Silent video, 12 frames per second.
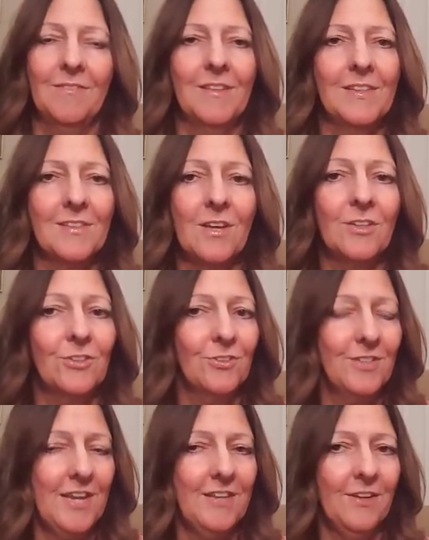as long as you're
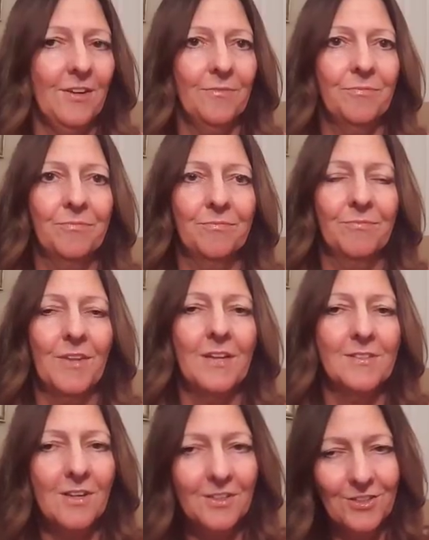staying there.
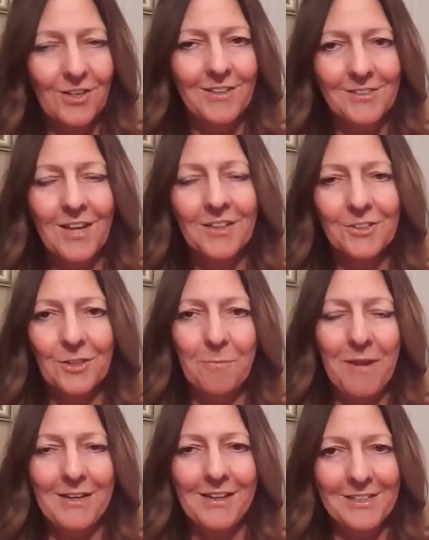As long as you're a
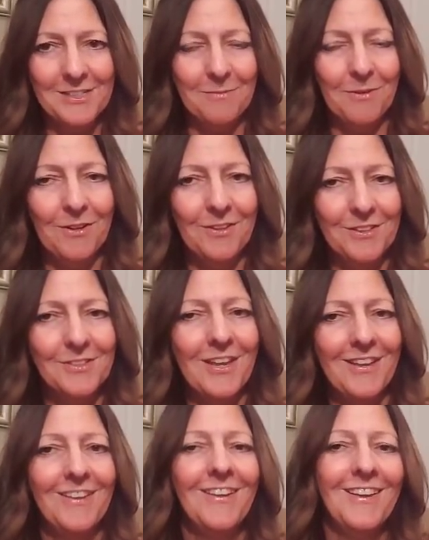paid customer
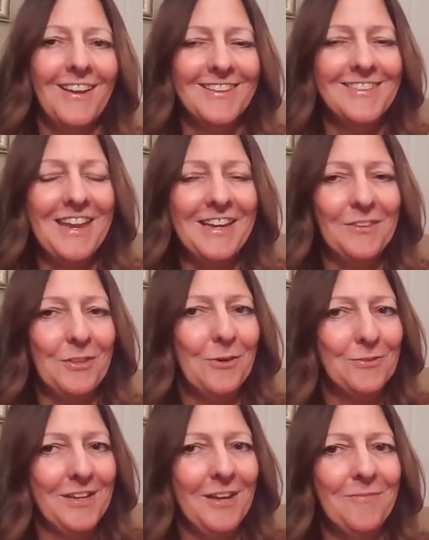staying at the
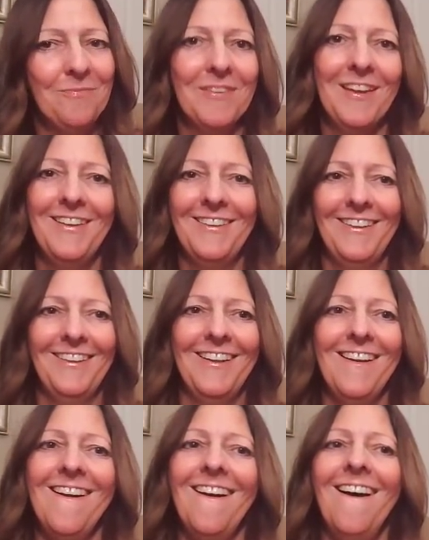hotel.
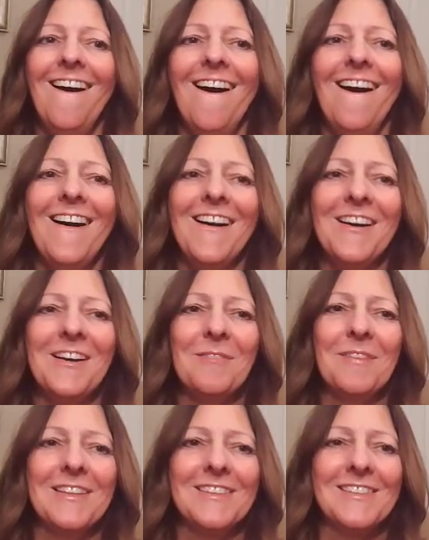
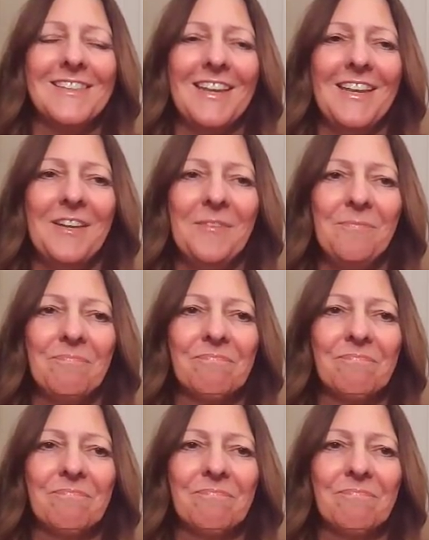Let's see.